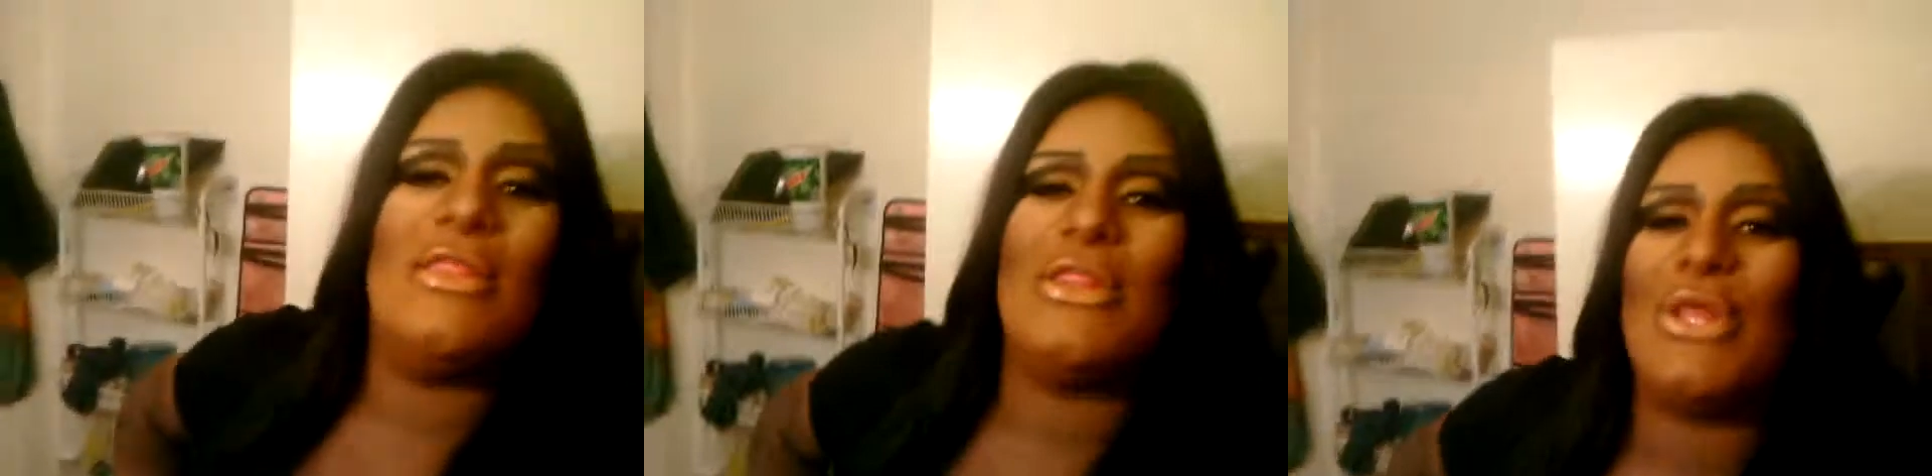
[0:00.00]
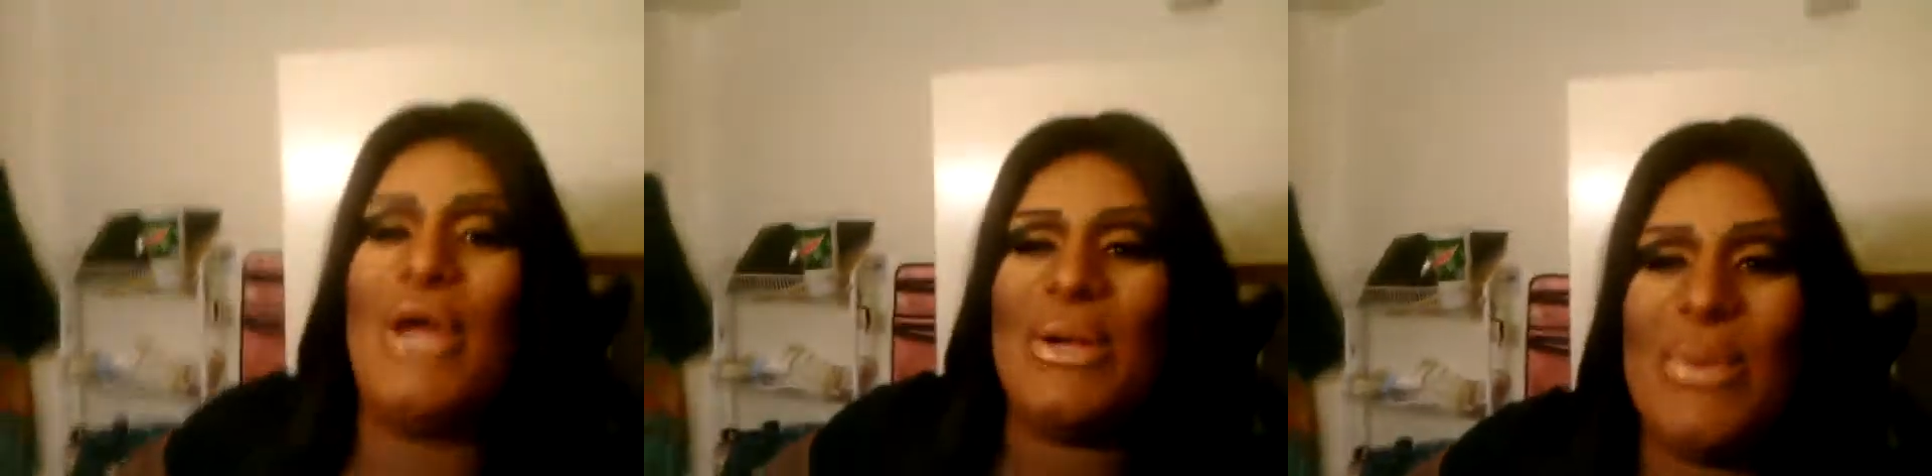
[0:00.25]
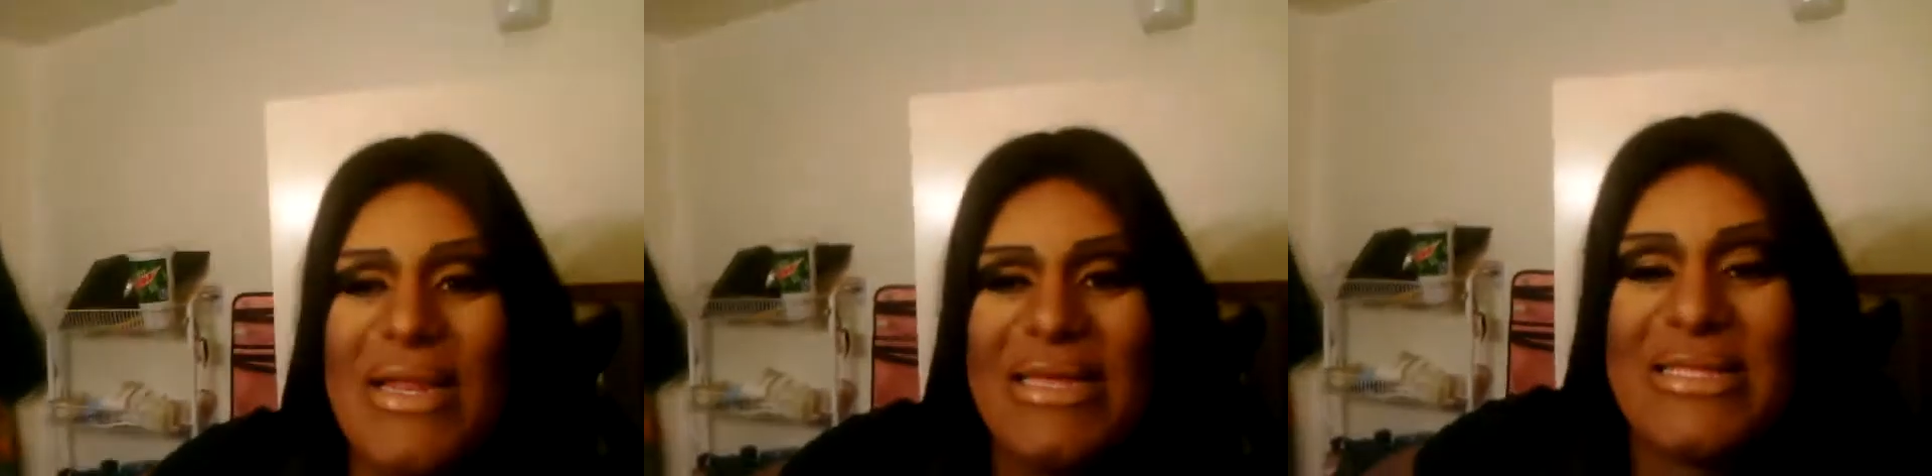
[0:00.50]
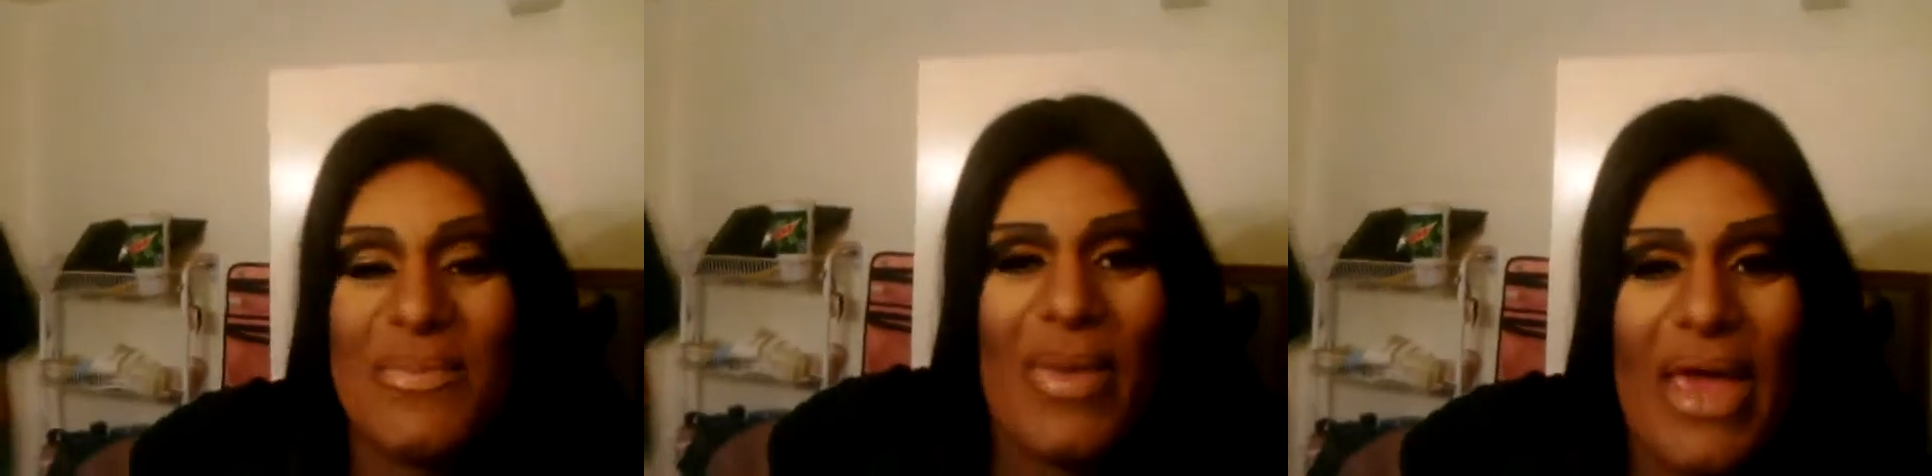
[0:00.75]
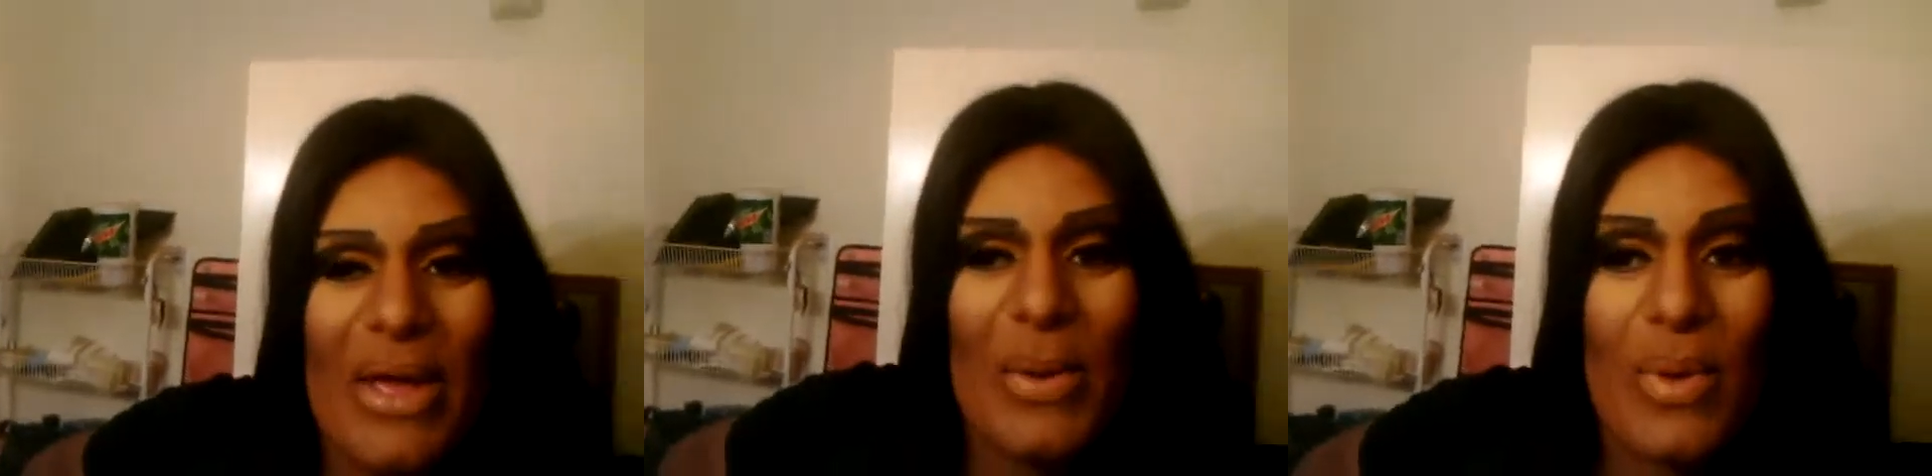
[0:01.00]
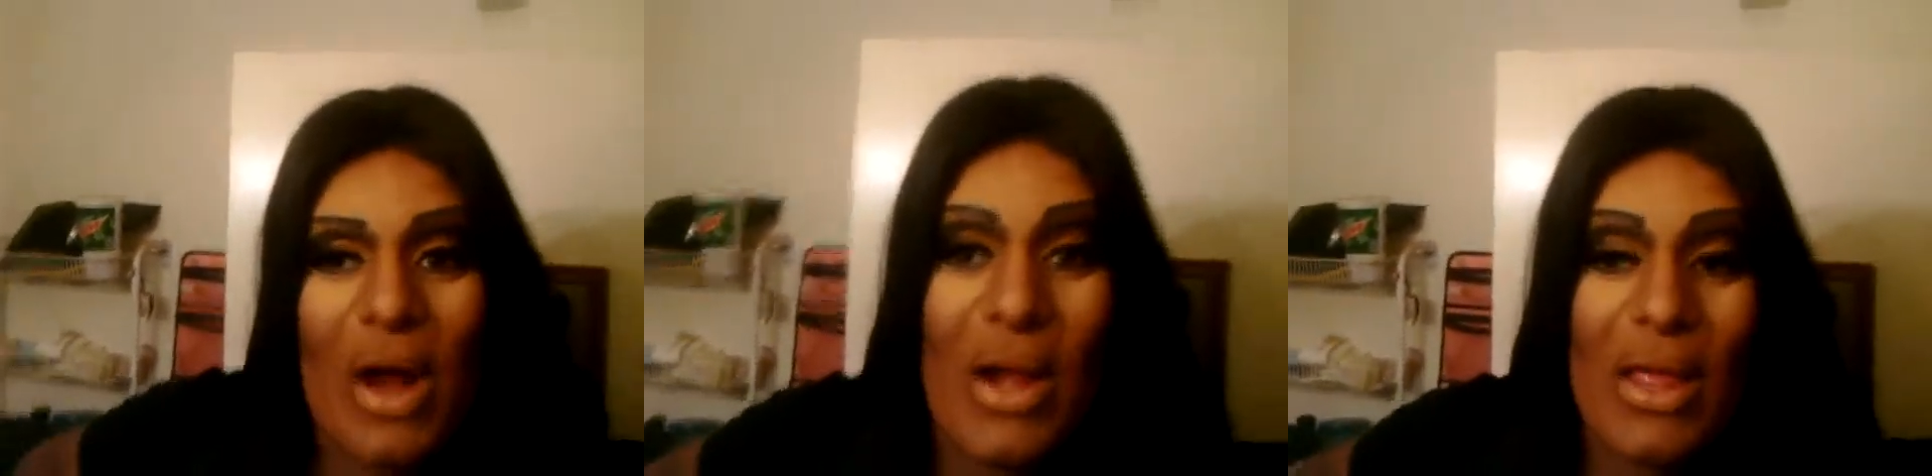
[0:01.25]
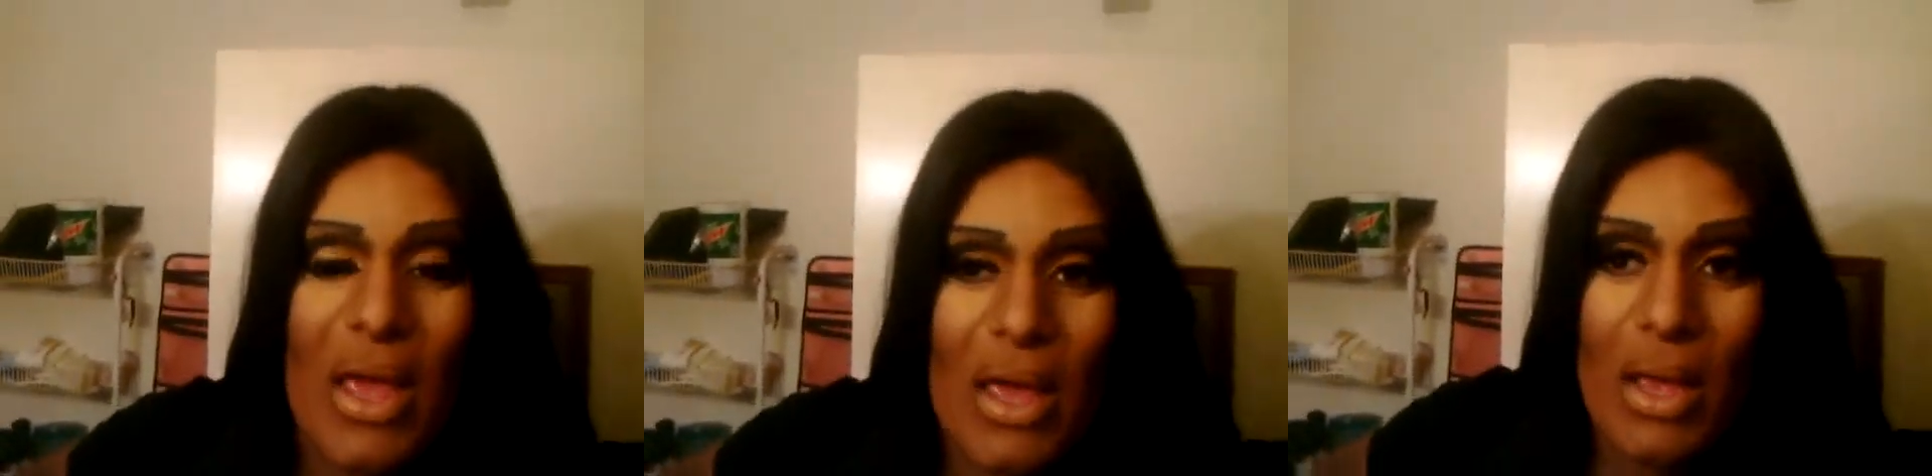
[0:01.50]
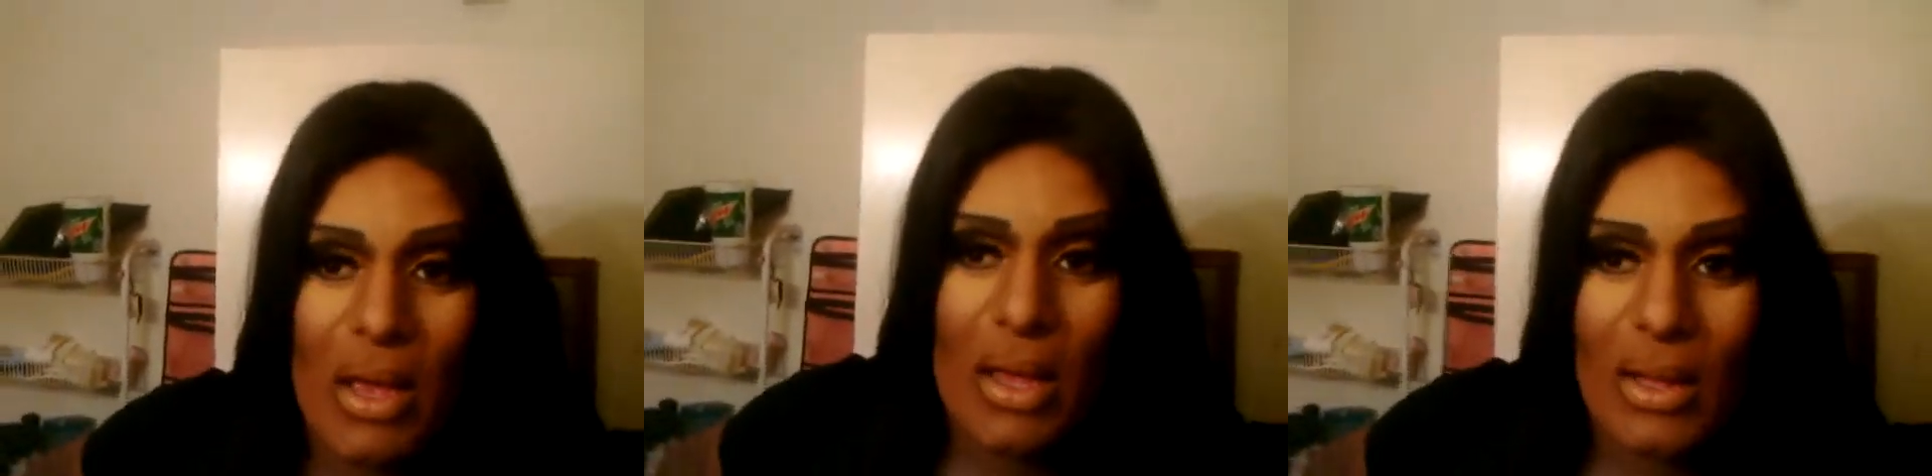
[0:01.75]
The third one is Makeup
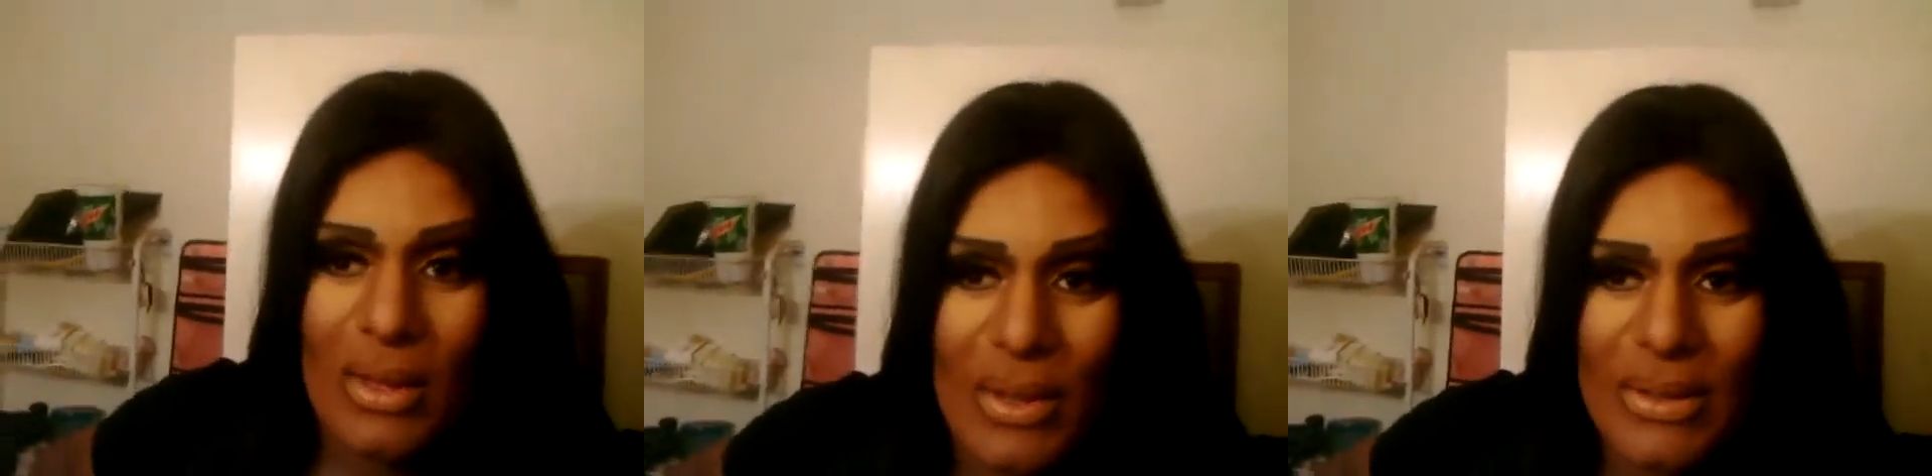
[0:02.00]
Cartier.